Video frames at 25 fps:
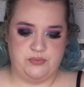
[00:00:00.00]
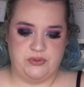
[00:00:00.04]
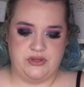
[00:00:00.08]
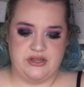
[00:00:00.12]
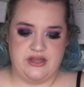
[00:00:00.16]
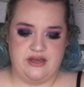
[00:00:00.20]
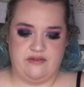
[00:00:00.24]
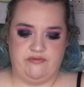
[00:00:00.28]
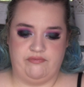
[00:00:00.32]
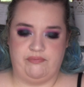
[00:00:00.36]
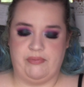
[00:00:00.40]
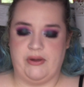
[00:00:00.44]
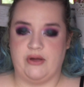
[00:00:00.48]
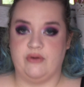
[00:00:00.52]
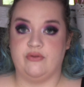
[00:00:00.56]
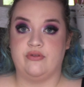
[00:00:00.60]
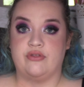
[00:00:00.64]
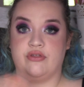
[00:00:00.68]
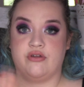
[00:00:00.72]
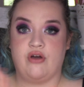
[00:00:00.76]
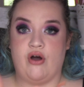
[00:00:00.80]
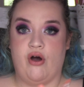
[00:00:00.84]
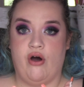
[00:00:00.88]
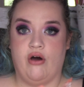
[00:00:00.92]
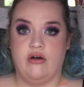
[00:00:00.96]
but they've
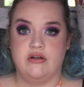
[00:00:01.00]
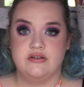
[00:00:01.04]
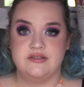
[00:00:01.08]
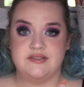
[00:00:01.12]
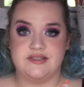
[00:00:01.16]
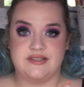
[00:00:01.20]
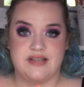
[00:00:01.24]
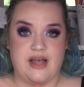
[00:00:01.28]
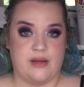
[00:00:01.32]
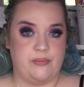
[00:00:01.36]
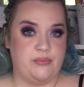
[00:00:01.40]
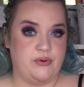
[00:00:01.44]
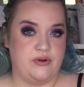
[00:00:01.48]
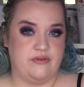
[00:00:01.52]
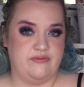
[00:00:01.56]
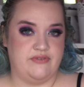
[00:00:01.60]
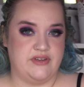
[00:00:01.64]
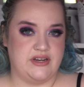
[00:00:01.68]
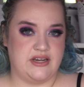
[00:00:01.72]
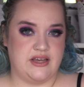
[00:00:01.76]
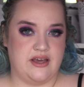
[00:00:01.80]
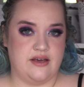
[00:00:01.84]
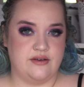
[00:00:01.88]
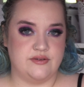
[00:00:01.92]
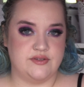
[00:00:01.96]
both got separate
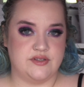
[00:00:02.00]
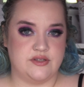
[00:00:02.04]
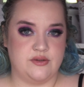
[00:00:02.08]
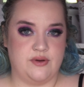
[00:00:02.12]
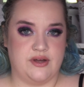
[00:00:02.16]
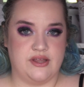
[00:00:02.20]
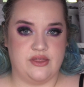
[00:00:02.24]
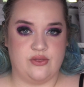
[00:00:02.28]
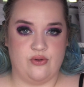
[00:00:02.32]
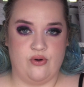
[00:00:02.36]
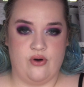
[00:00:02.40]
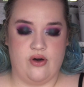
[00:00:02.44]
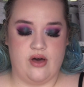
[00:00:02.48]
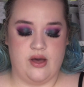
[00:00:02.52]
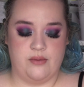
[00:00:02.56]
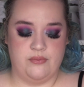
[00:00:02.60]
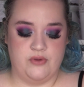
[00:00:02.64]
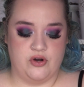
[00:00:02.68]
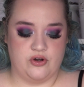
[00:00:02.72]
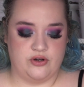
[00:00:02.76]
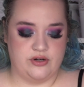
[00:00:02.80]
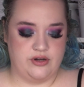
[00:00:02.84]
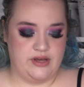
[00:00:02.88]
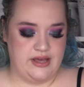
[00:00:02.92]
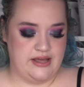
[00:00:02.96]
videos, so I thought I'm
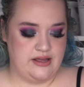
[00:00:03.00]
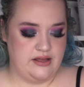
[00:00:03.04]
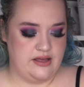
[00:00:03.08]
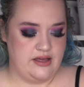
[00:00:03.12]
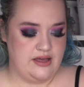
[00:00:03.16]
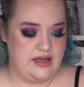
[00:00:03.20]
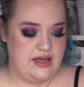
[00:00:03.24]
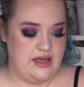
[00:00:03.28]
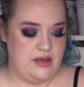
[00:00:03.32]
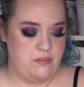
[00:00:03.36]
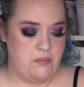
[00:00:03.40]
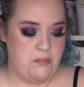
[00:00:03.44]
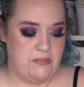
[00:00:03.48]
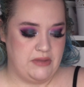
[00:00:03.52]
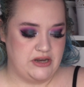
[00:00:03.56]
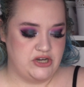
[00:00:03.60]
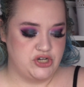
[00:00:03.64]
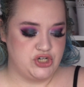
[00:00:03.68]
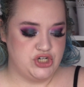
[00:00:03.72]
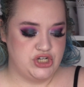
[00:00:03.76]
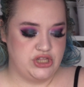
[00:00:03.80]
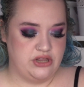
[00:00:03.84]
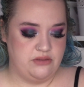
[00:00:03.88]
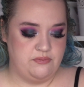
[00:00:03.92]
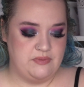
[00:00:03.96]
not going to
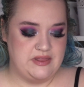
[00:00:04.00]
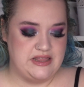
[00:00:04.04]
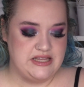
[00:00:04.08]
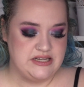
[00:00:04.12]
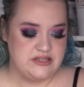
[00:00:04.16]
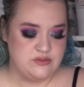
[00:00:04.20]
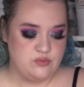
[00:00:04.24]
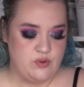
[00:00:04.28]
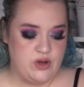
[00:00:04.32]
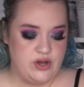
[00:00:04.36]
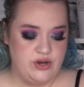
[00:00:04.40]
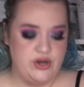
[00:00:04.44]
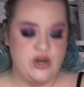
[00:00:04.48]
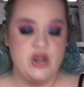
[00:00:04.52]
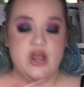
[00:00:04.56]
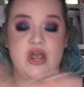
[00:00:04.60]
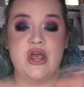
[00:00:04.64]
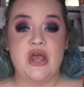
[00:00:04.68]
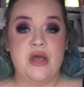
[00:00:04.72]
mention them in this one.